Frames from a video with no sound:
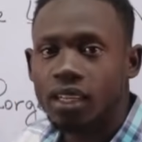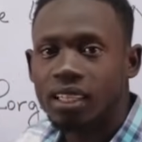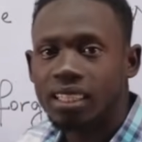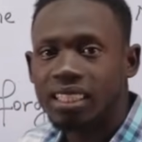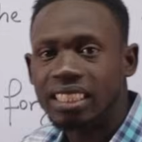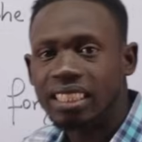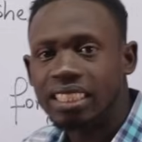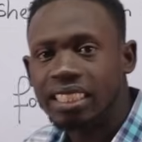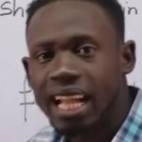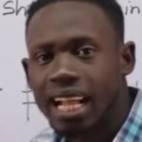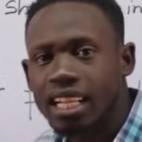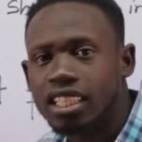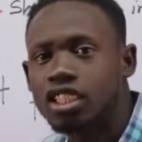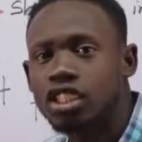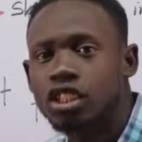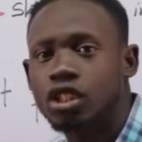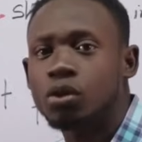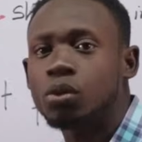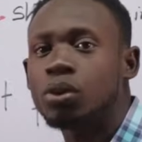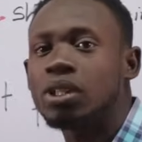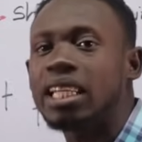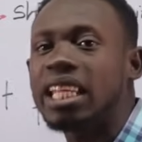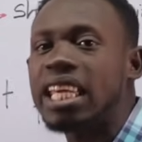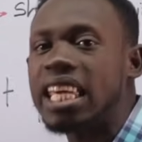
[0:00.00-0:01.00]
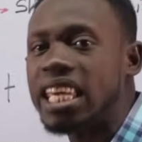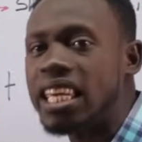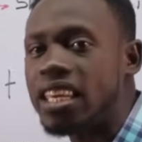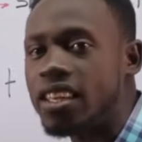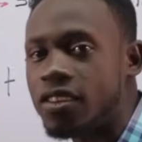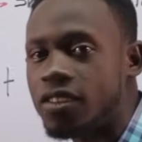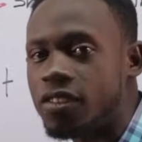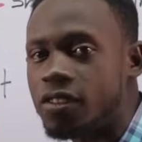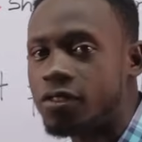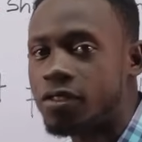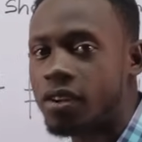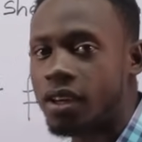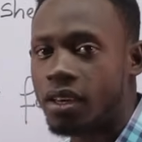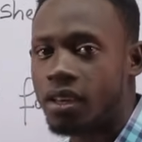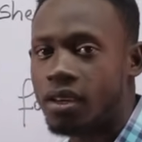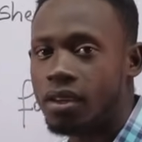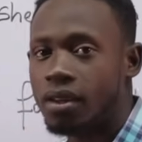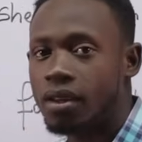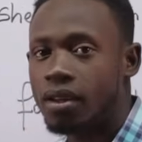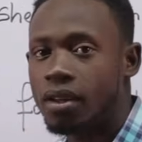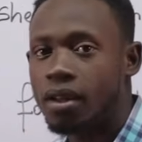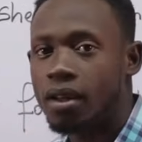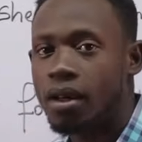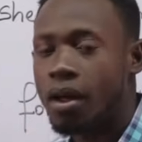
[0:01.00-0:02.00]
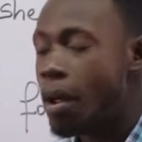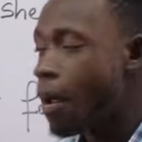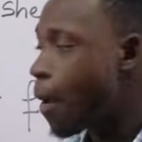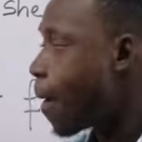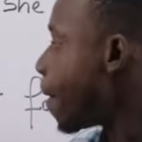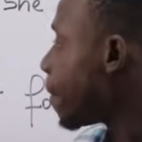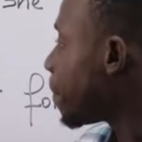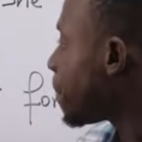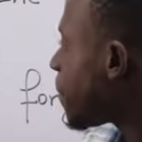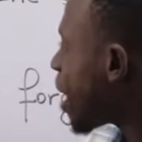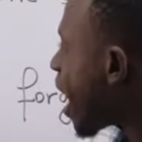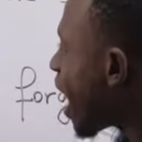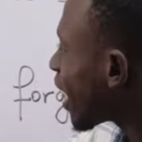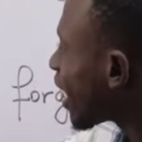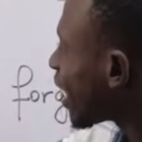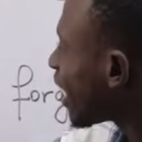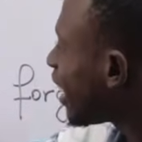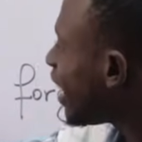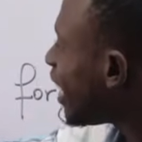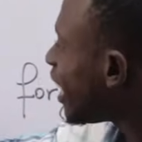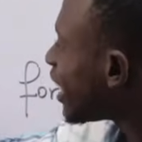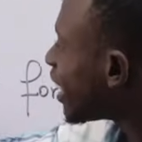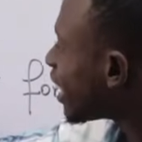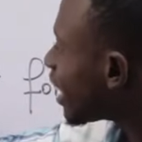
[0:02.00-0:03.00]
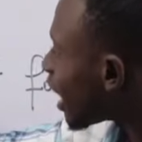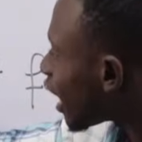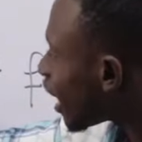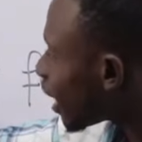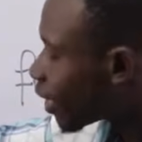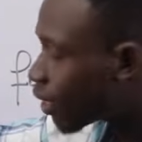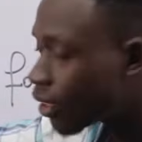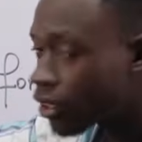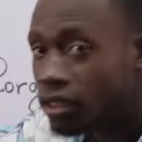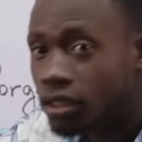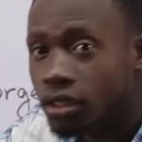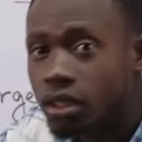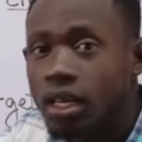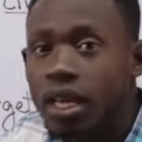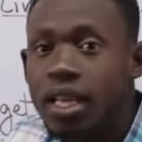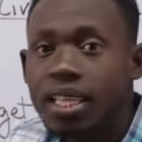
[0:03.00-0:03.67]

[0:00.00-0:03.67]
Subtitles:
Not to leave. Pa kite.